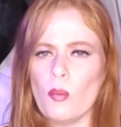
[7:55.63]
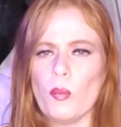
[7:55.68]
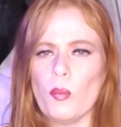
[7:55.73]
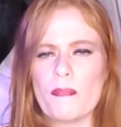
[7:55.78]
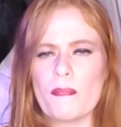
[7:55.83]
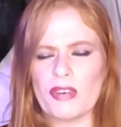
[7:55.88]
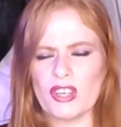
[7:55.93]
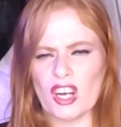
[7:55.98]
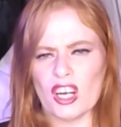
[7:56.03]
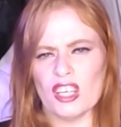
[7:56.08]

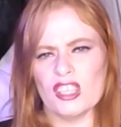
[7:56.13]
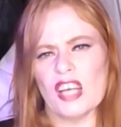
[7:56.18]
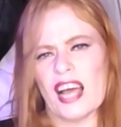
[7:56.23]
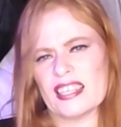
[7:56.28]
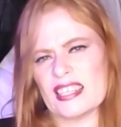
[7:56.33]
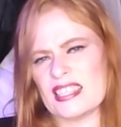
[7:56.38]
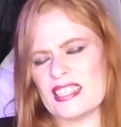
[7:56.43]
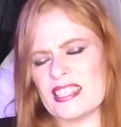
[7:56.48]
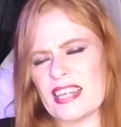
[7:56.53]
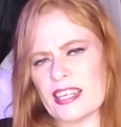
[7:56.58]
women are
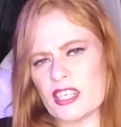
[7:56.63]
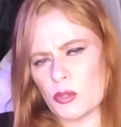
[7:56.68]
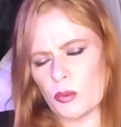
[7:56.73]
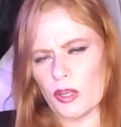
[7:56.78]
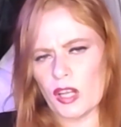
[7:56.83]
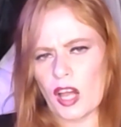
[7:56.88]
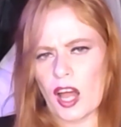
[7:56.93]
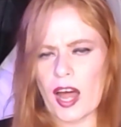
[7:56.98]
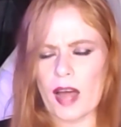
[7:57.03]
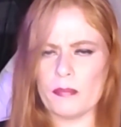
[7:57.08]
not
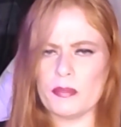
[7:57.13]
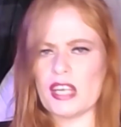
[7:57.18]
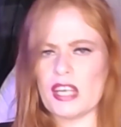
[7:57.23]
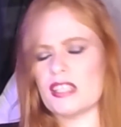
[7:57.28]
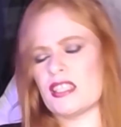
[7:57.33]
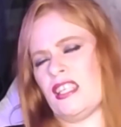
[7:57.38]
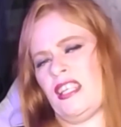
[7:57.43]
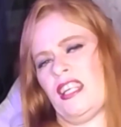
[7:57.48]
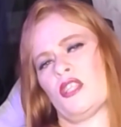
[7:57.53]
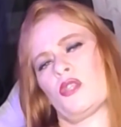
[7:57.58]
sexual
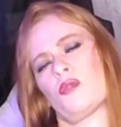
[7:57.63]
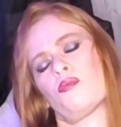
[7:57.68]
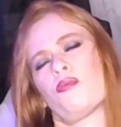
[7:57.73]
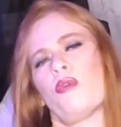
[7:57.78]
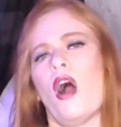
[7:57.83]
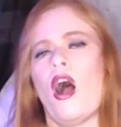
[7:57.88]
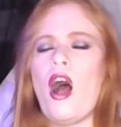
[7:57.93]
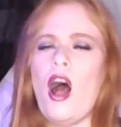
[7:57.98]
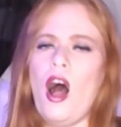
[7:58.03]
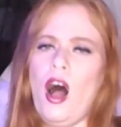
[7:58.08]
objects and it's
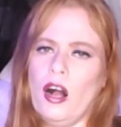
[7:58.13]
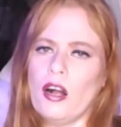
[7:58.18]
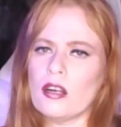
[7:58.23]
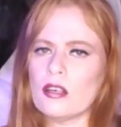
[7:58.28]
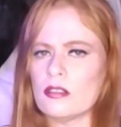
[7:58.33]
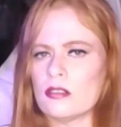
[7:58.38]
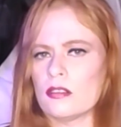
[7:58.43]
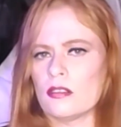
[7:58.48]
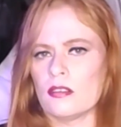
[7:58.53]
wrong.